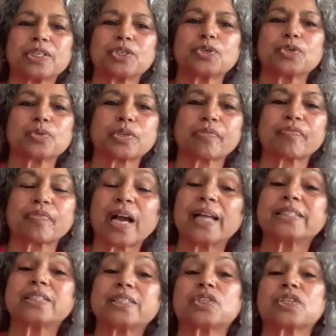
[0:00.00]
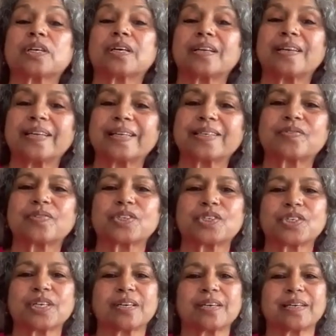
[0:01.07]
issues of culture,
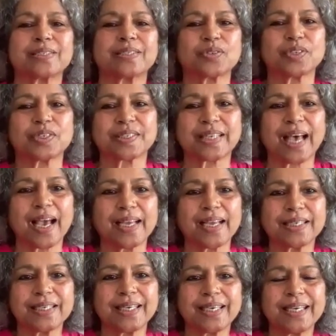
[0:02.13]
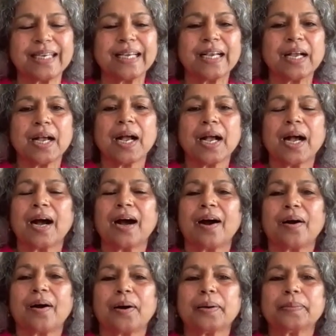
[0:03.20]
literature, and society.
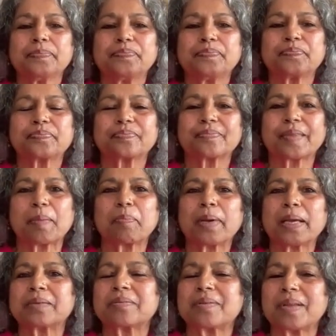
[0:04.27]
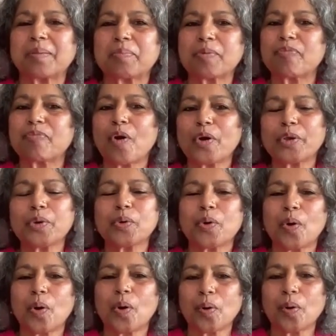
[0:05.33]
But before you
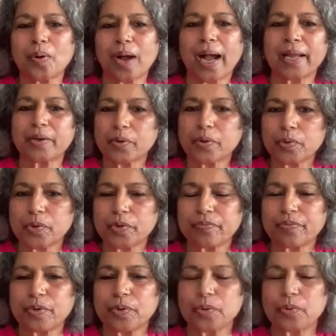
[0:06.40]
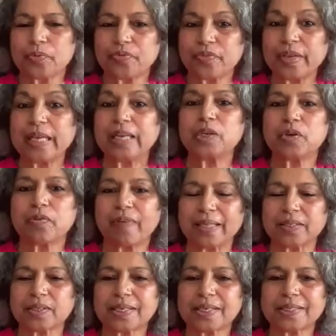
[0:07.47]
go, I don't know if you feel you've
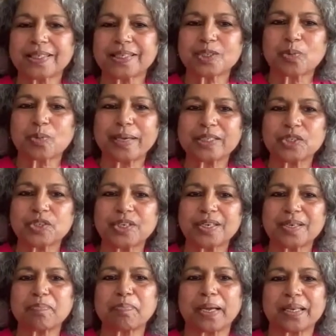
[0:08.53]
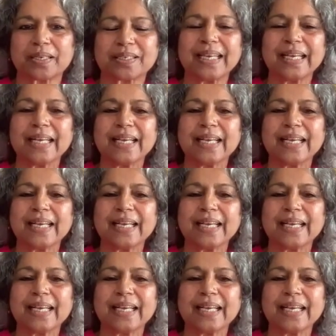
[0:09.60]
answered this question, but